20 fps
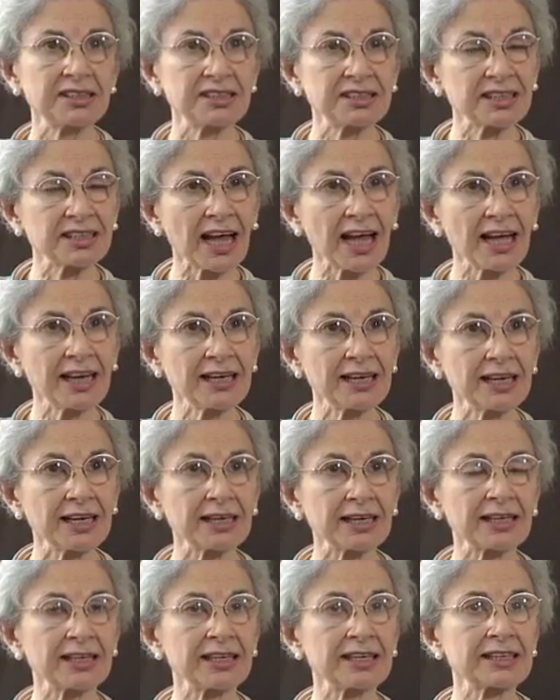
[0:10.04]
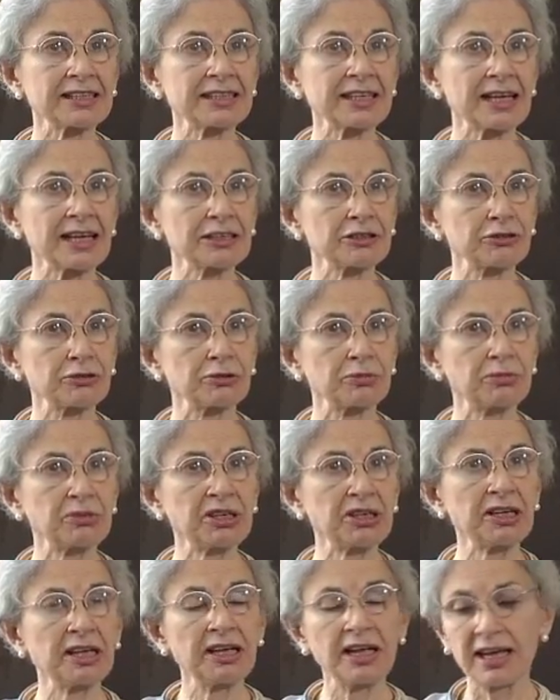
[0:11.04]
designer, in a sense, should
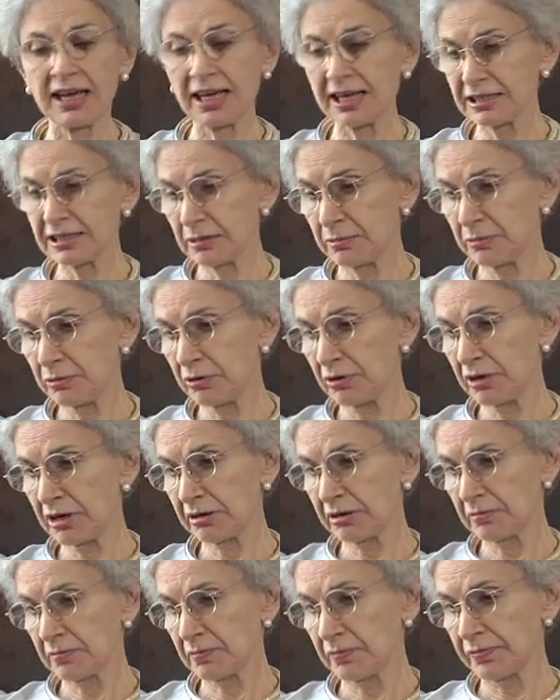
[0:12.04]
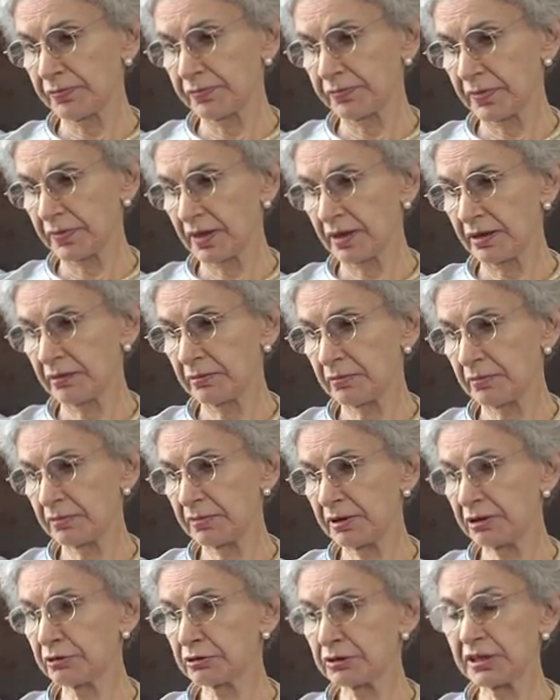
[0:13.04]
be as a more,
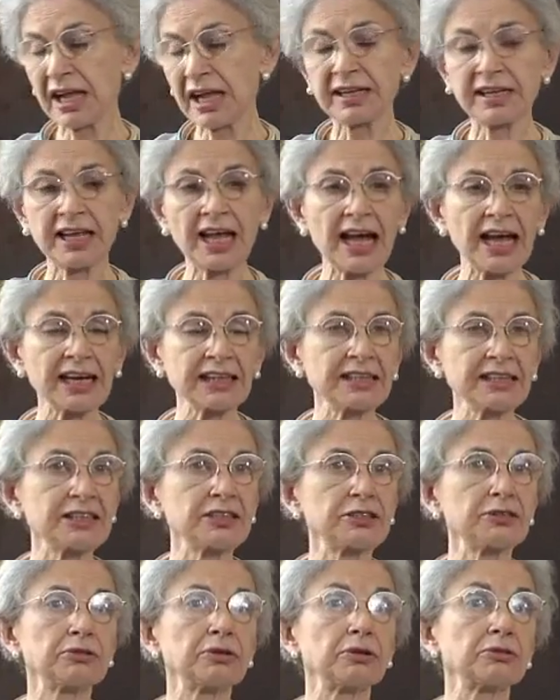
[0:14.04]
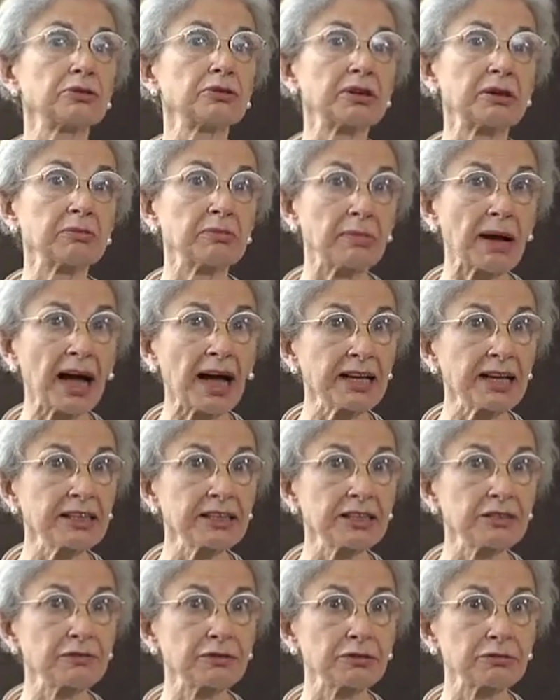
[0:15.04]
because the artist, you know, you can buy
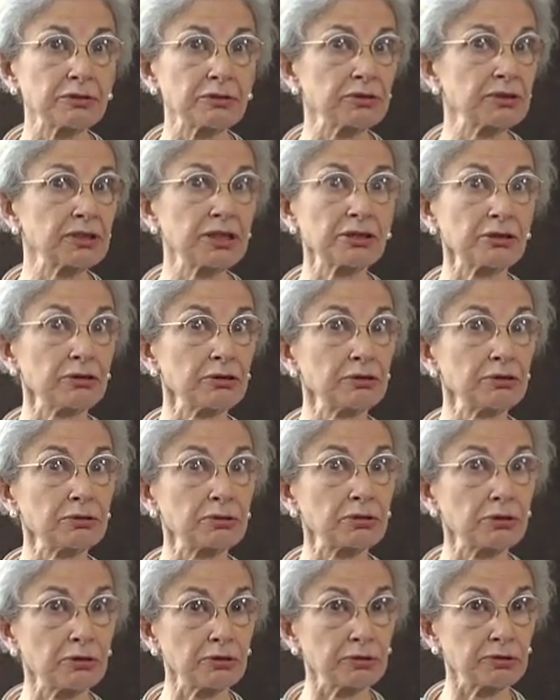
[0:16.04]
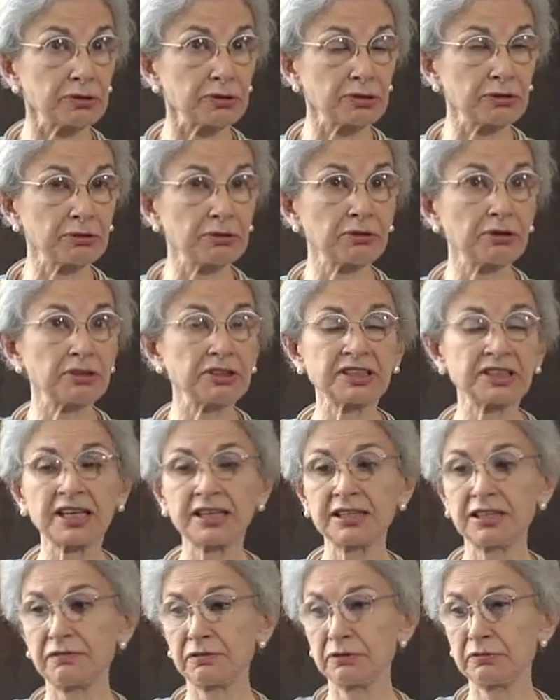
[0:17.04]
it if you want it or you can't. You know,
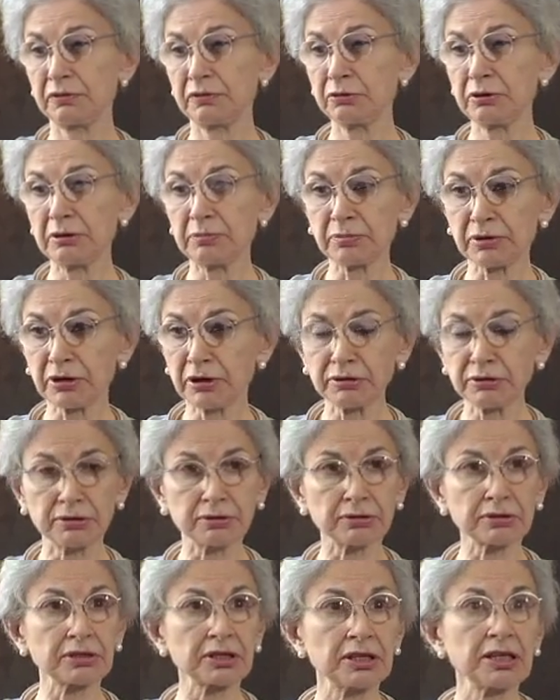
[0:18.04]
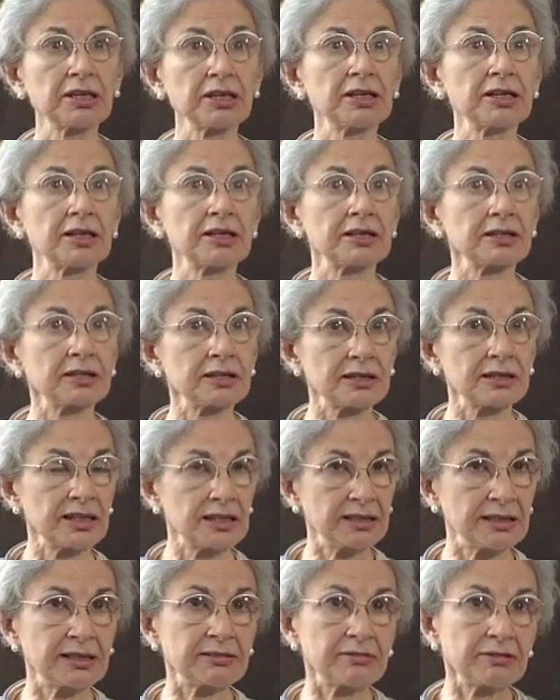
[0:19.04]
instead, if you do a product,
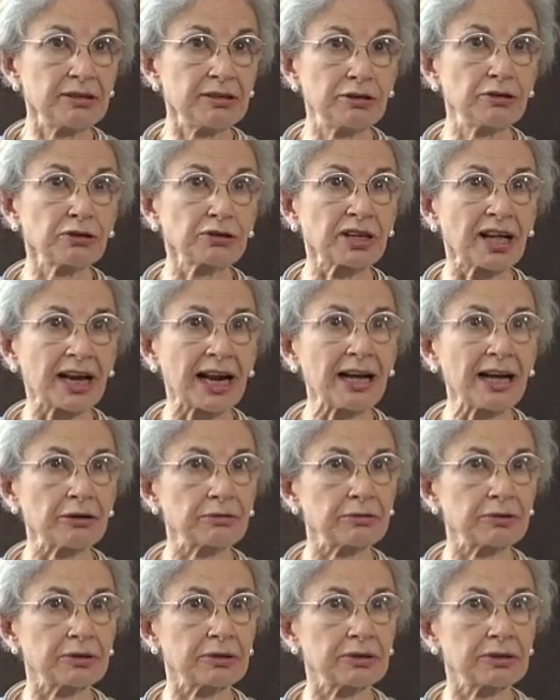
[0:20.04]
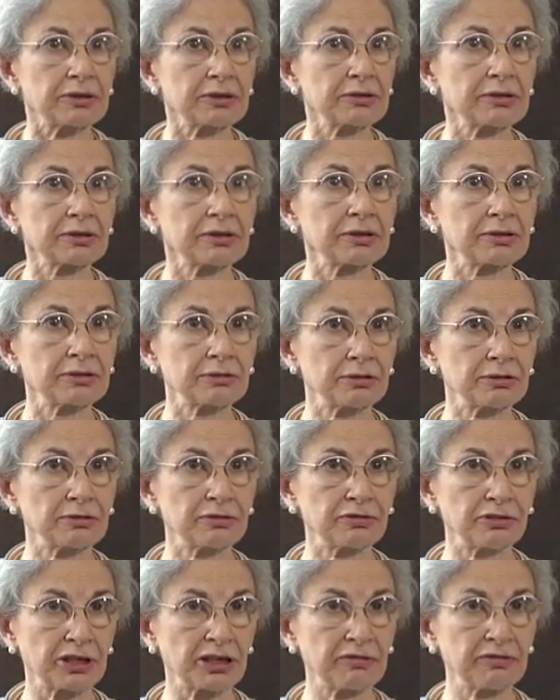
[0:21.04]
it goes around, you know,
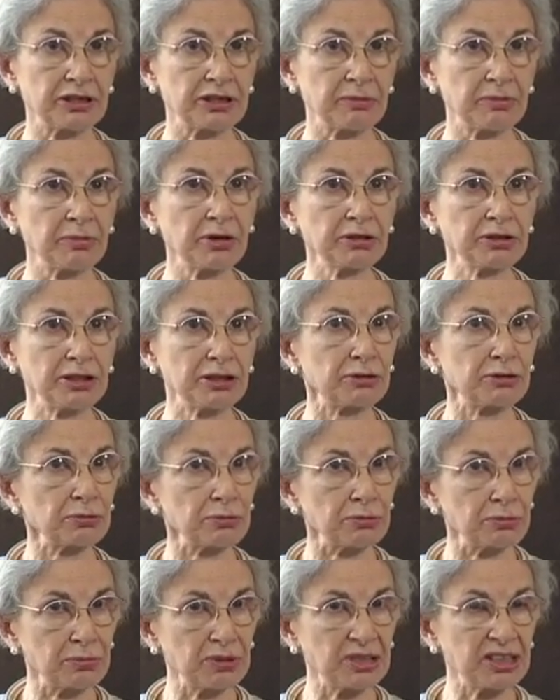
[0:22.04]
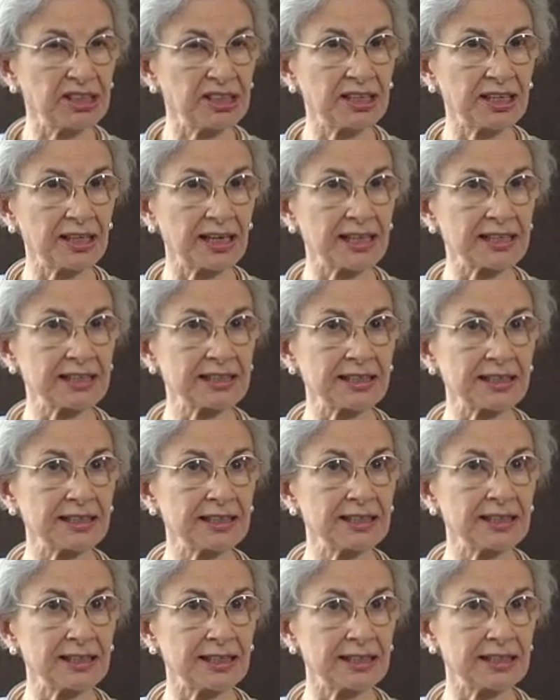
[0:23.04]
for everybody to be interested
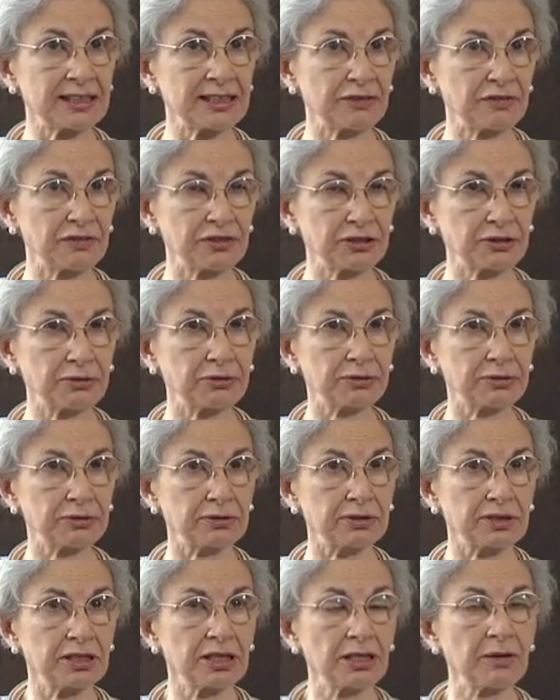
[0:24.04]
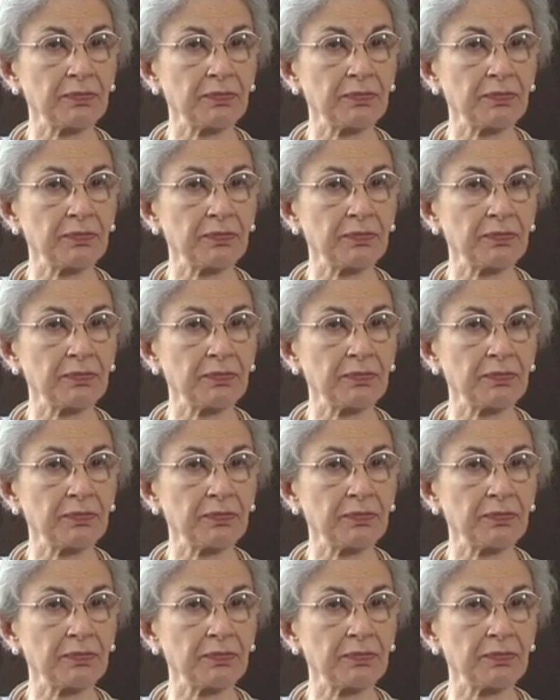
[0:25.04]
in it if it's good.